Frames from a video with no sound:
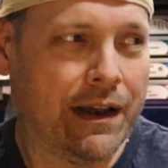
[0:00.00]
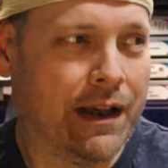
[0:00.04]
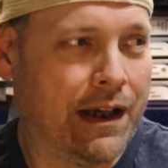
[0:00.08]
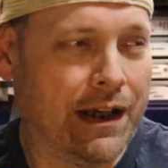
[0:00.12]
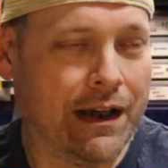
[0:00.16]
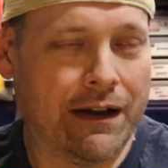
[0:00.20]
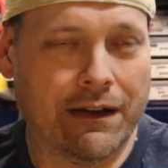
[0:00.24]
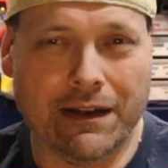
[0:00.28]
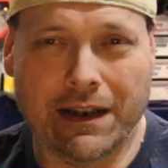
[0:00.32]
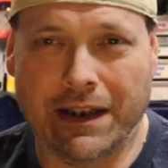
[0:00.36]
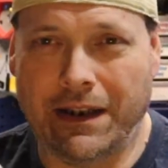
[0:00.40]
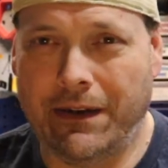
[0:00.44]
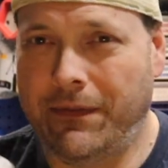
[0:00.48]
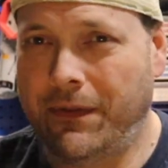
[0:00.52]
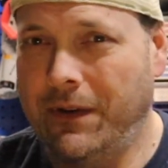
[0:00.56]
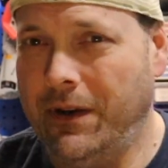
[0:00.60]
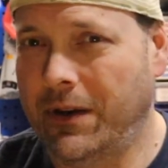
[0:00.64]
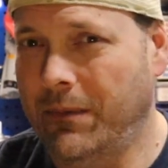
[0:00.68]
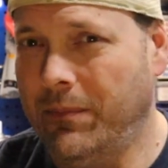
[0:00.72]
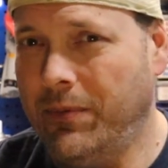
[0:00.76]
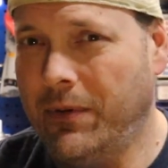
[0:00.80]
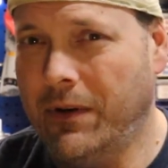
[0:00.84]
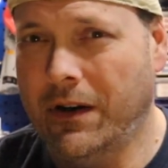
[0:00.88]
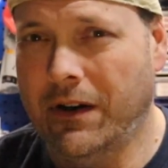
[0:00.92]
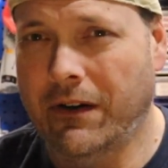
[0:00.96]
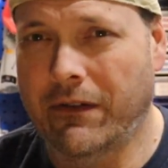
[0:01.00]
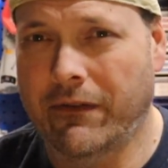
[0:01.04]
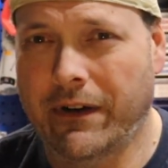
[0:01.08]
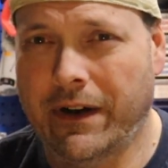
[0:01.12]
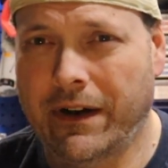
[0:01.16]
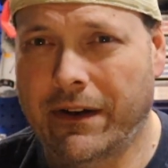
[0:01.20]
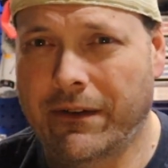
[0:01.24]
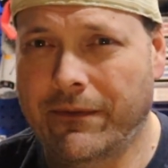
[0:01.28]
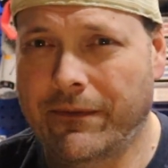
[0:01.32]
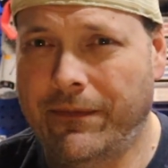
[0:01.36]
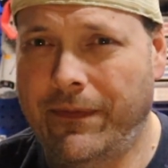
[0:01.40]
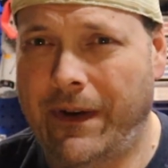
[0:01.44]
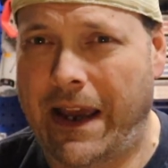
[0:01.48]
I'll leave here probably
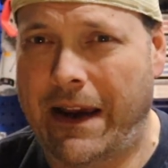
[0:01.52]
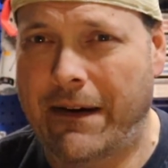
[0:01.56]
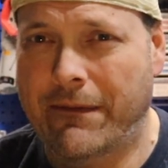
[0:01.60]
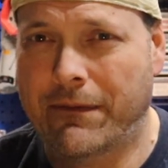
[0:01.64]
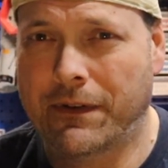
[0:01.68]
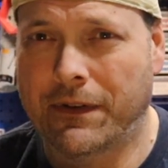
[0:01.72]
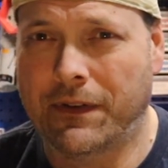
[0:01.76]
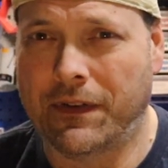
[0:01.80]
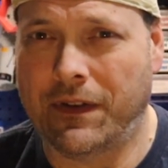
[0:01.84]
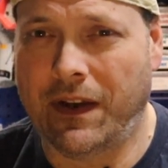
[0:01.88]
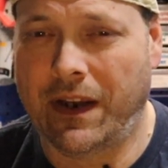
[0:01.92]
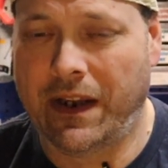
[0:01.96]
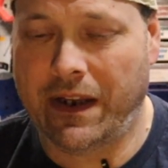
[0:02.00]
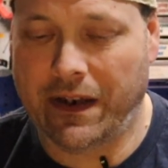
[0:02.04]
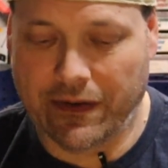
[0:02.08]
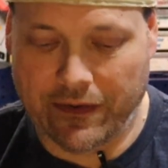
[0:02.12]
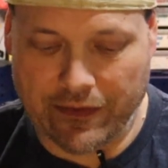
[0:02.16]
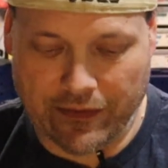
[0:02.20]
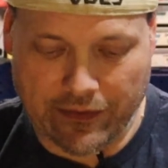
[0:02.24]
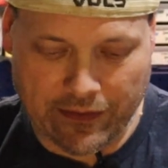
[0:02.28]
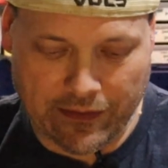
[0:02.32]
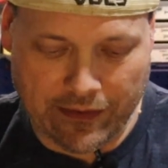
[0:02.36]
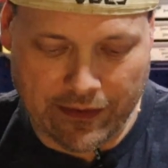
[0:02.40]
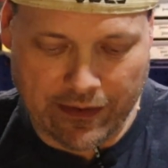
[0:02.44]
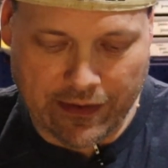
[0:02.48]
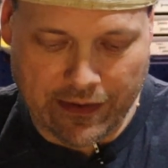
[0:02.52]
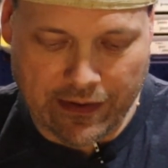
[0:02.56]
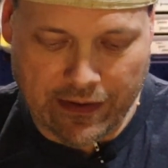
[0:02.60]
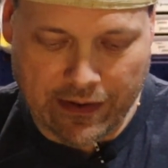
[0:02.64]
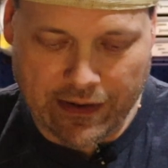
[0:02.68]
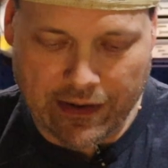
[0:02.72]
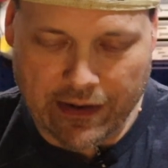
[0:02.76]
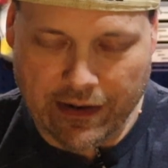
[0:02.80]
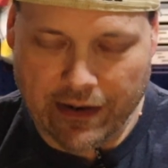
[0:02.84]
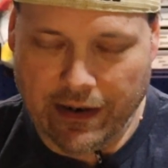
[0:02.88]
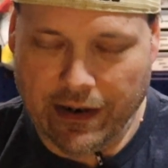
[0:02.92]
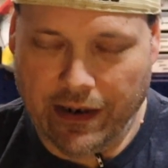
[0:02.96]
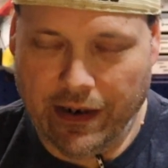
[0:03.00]
around five or six,
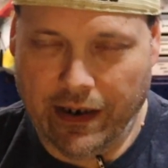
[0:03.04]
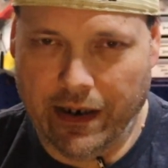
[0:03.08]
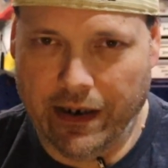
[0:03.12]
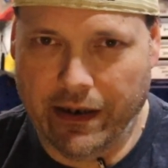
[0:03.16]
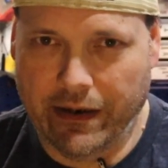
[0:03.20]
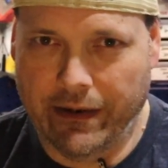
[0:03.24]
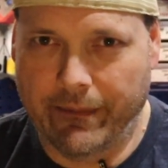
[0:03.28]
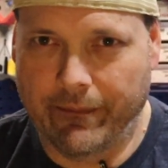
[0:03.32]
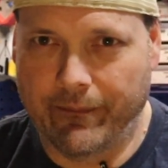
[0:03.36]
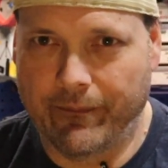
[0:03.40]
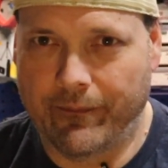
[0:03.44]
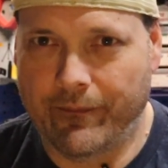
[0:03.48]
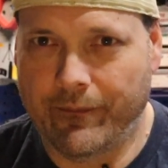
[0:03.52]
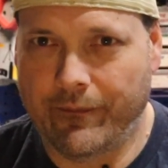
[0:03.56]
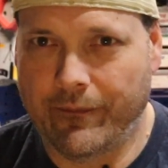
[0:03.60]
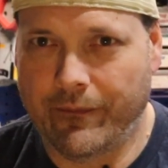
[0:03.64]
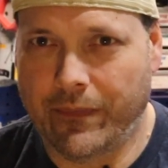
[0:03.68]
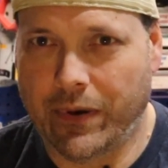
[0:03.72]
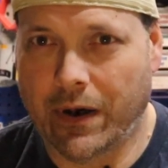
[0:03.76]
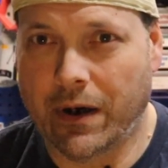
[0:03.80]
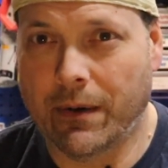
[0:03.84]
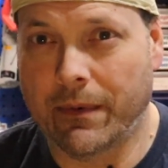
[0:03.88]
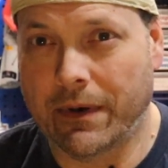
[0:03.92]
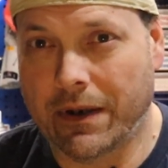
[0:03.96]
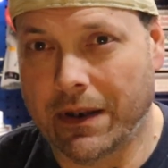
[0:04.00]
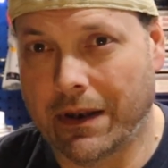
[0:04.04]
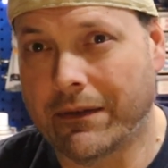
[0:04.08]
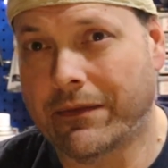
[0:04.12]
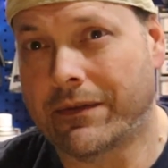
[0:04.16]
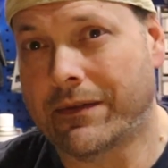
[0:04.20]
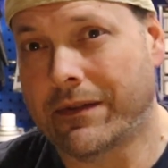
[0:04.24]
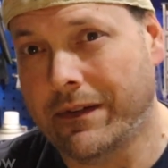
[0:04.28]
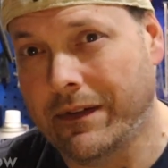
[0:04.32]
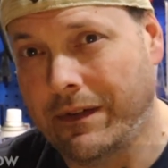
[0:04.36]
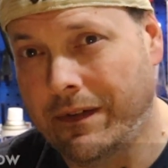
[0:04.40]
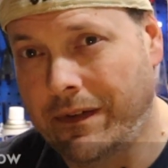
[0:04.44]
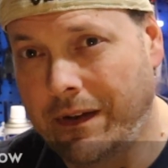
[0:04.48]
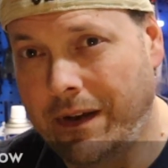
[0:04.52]
um, probably
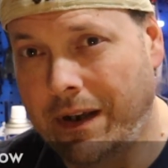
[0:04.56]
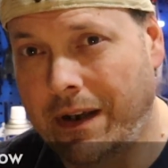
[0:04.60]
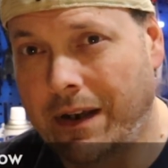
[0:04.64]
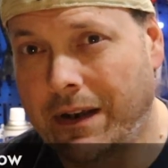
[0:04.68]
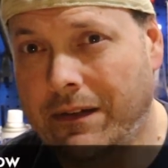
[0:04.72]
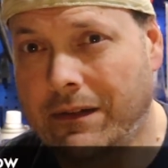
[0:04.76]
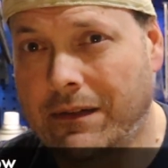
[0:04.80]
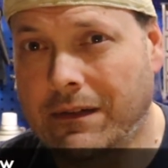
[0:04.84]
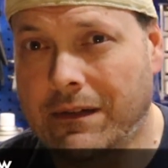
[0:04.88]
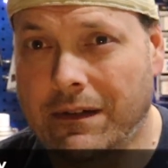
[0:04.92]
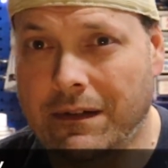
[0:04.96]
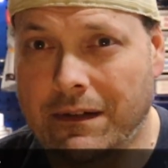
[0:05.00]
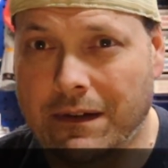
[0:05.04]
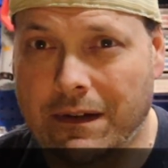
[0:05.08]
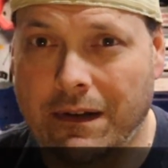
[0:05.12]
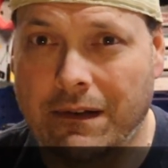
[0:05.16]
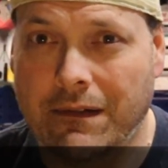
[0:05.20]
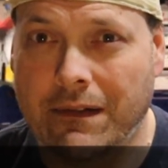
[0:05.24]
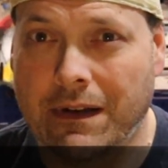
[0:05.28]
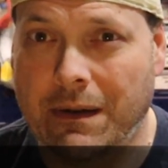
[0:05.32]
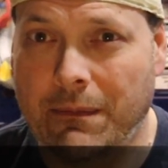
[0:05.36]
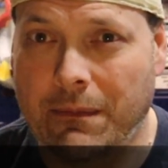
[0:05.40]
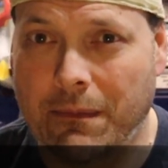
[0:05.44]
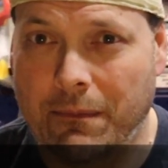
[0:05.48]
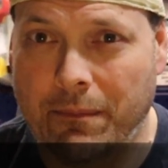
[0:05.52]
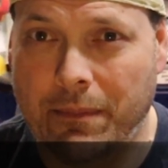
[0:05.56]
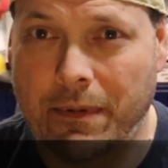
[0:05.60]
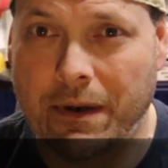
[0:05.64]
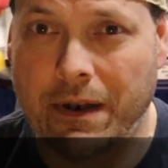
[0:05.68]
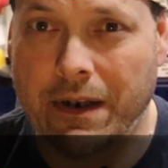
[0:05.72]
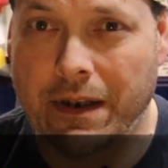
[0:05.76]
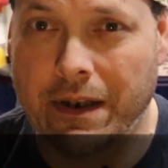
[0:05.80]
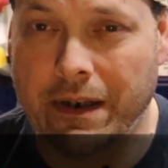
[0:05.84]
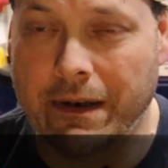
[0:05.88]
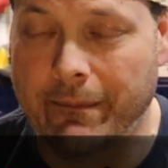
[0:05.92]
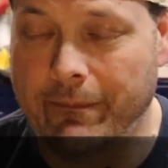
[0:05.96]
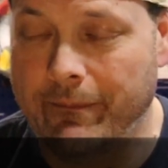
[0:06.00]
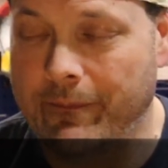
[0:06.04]
closer to six. I'll have to get my butt
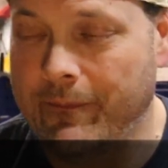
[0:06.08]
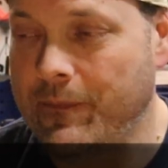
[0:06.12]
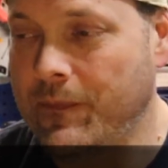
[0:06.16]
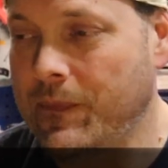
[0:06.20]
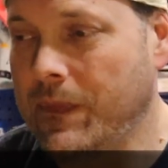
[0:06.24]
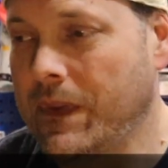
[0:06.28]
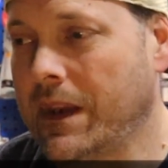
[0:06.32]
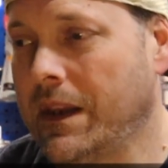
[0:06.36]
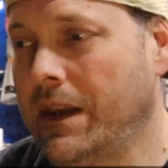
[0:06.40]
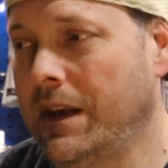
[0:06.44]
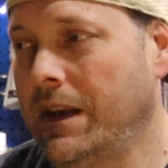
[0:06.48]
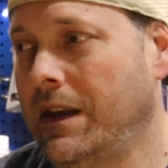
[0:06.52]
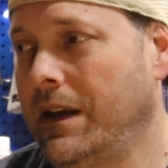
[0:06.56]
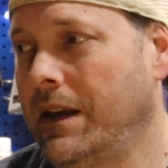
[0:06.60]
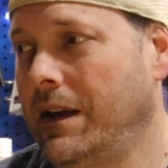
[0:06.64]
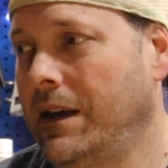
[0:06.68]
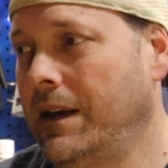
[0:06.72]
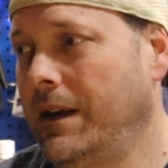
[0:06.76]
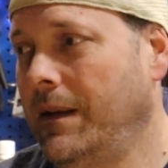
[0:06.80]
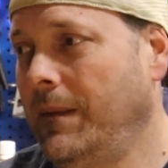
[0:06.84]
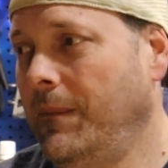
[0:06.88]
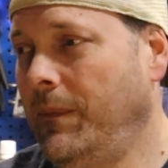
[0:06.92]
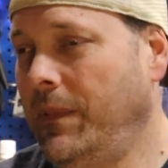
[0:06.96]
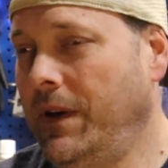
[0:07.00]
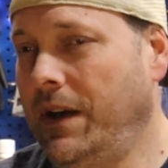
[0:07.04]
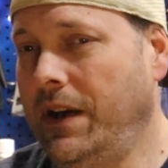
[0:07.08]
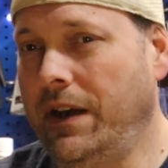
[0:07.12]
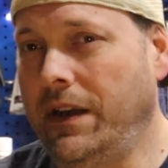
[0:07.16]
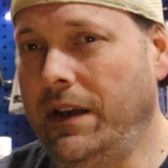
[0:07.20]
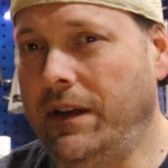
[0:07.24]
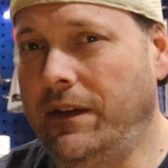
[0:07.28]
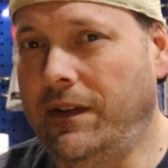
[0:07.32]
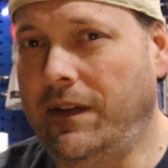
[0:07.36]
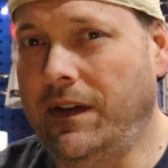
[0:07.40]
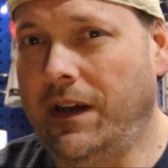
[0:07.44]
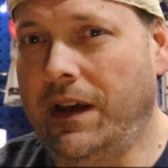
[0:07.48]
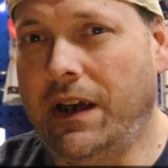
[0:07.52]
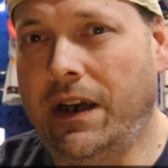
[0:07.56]
up.
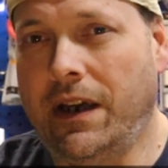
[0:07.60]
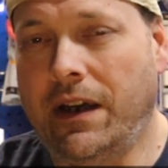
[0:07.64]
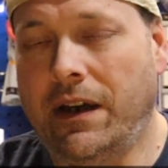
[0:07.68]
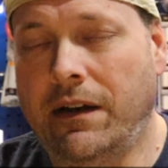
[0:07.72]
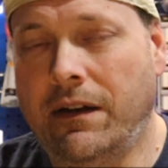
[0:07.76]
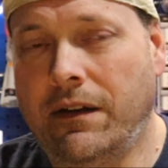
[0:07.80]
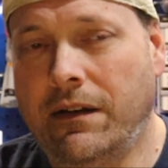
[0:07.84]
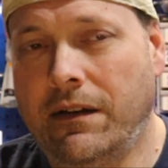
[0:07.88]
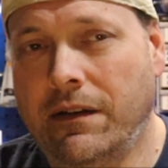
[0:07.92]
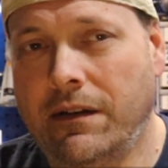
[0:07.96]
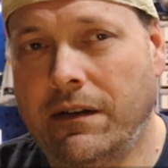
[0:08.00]
But uh,